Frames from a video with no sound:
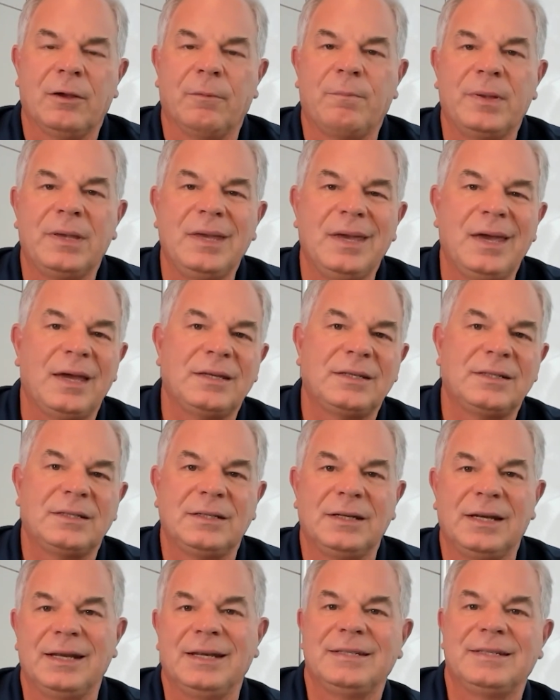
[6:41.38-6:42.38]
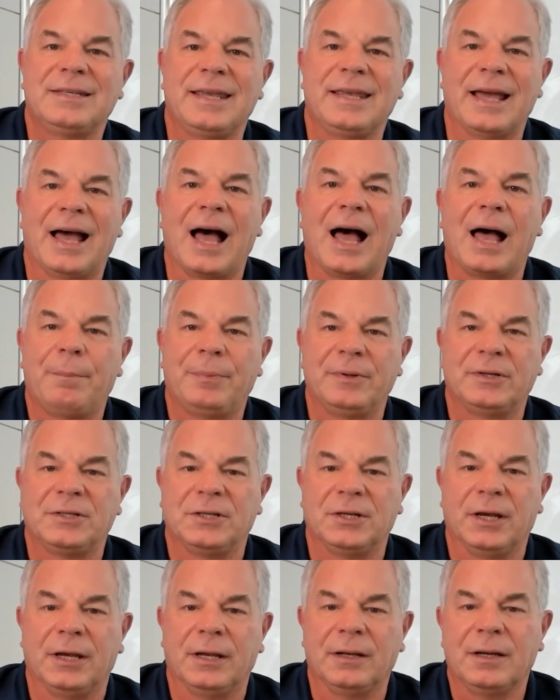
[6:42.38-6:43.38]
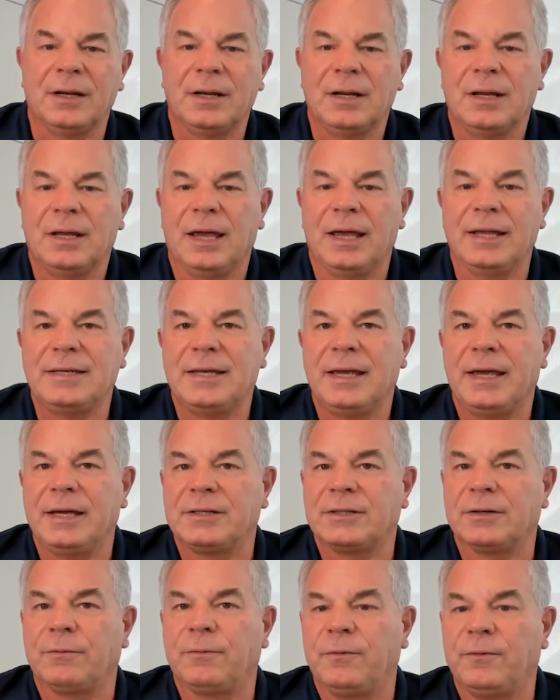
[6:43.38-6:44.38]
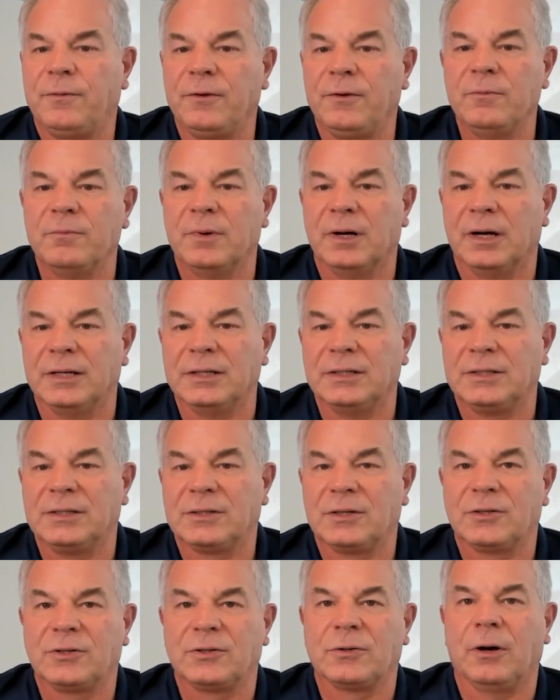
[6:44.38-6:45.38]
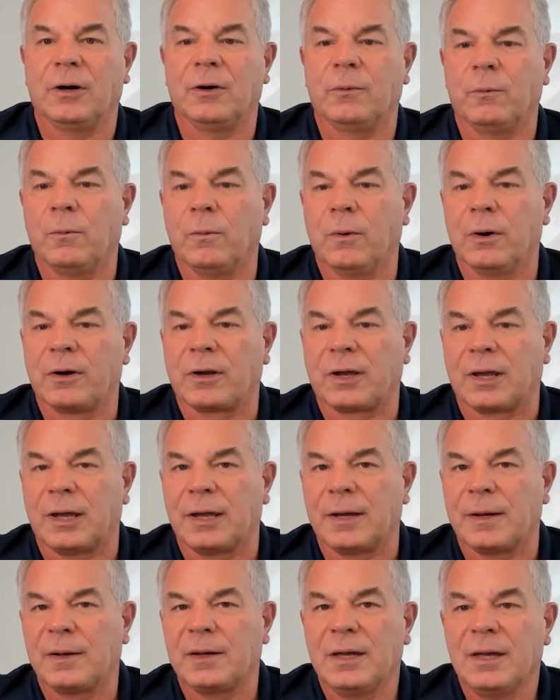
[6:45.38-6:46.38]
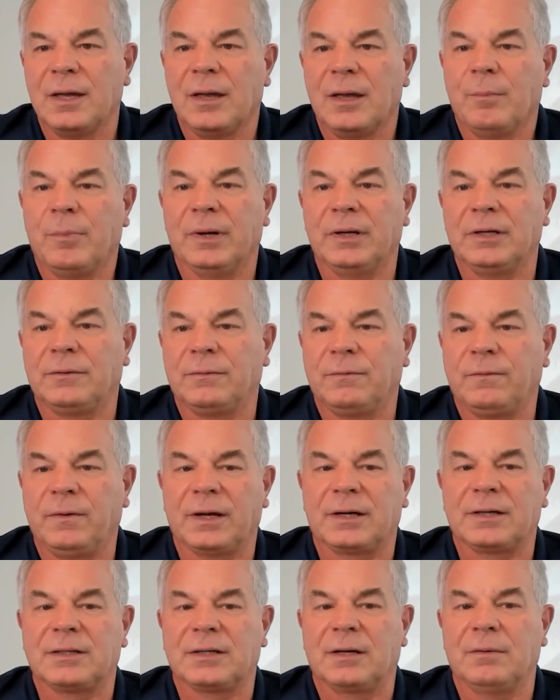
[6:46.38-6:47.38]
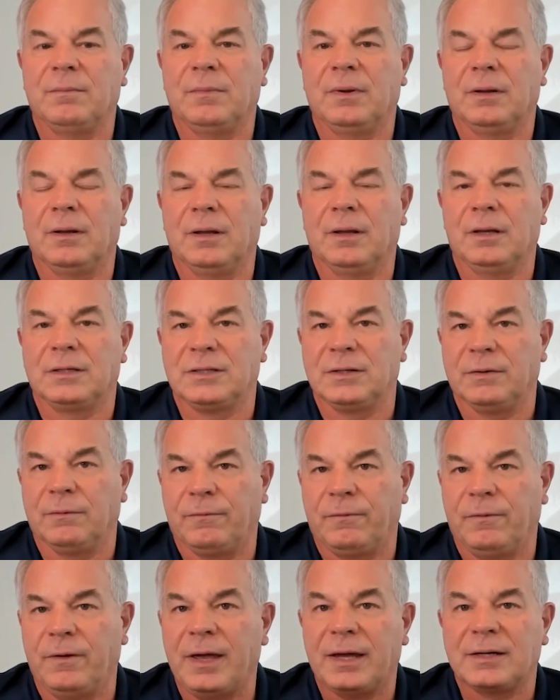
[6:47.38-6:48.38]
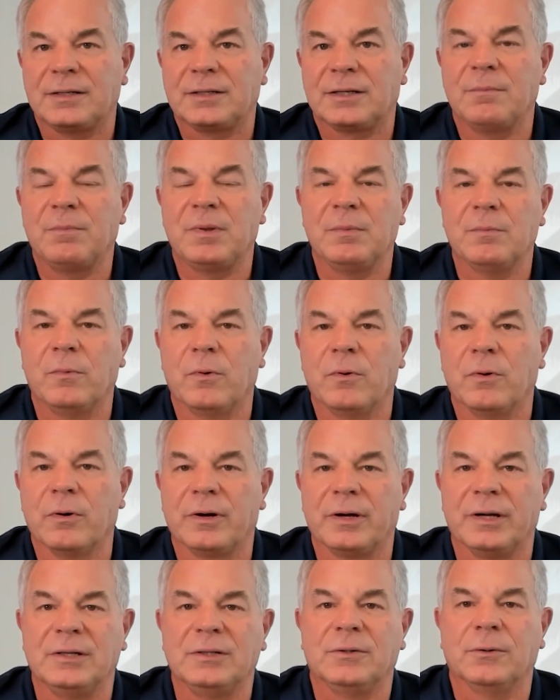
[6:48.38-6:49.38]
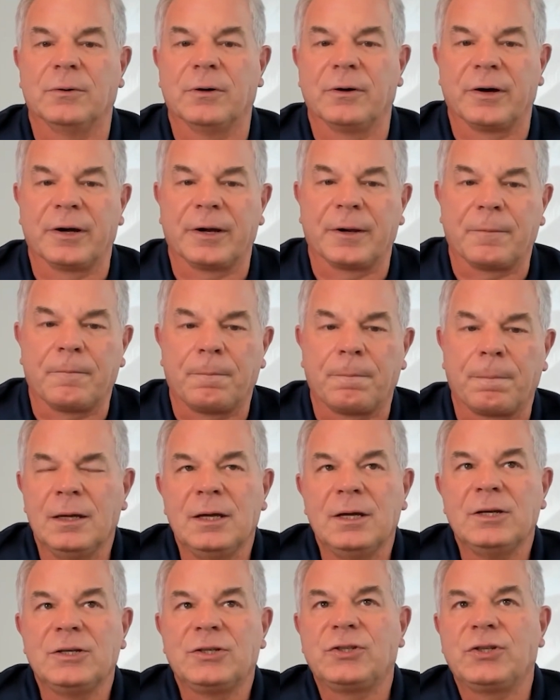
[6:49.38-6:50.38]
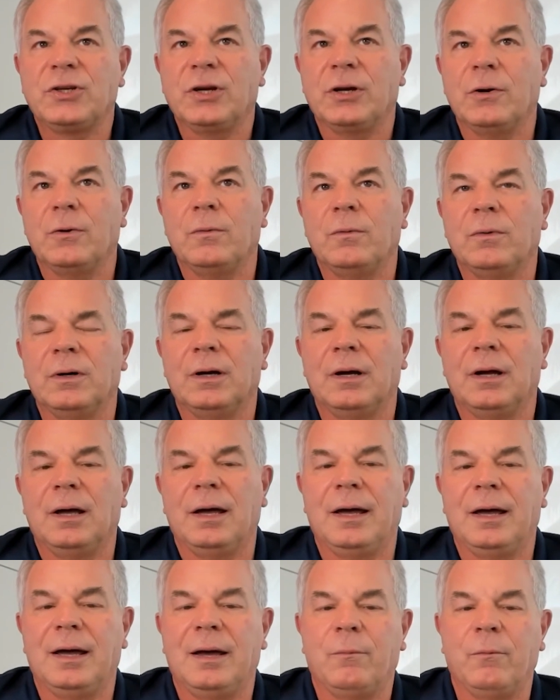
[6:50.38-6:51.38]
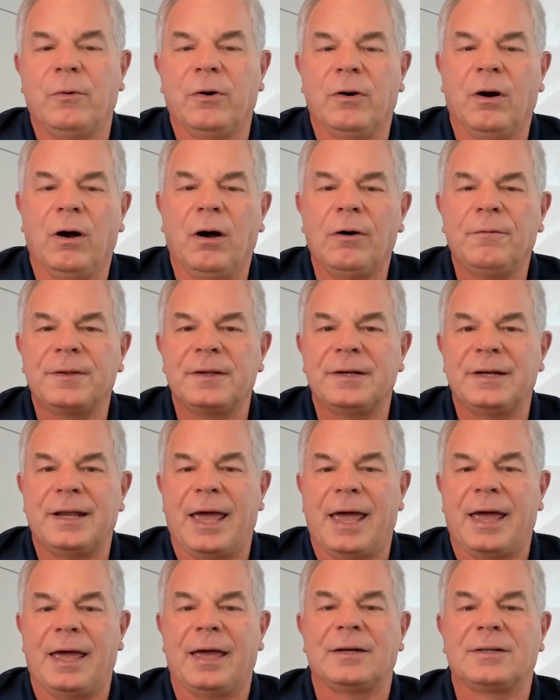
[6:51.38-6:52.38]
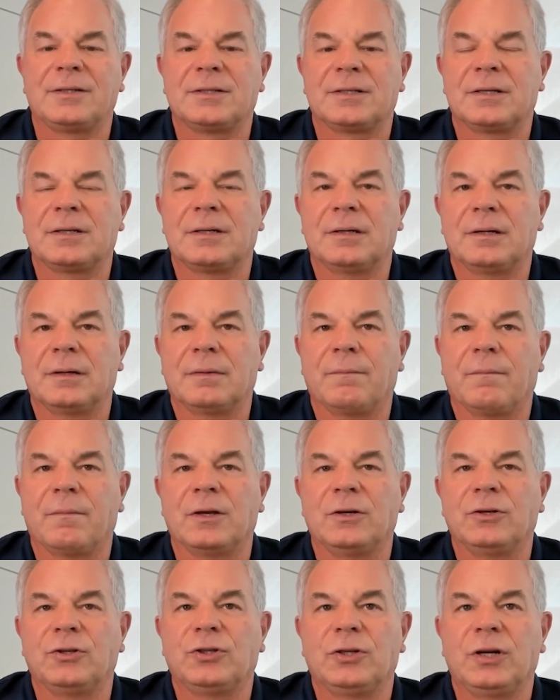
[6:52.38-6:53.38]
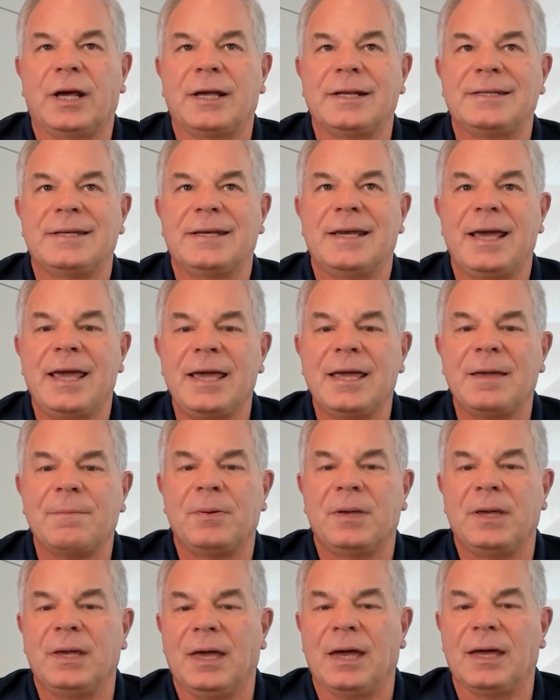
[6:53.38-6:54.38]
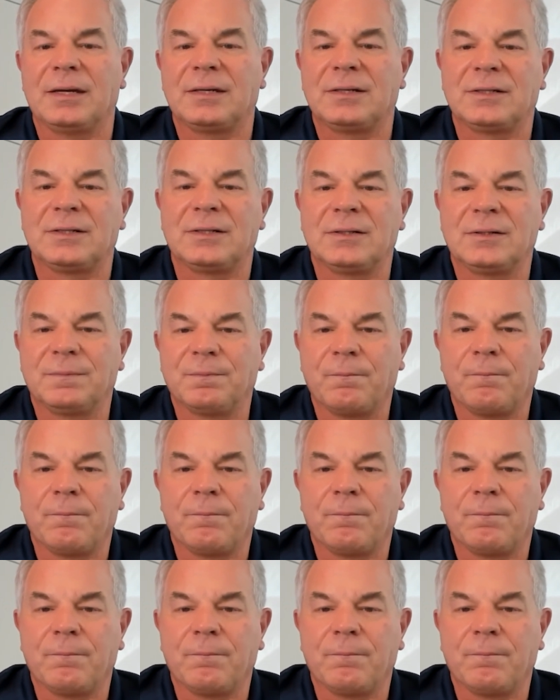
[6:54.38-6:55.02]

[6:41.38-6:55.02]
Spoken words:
PS is the opposite. It takes a few months to start working, but its effects can be more enduring. So we're often asked, should I take PS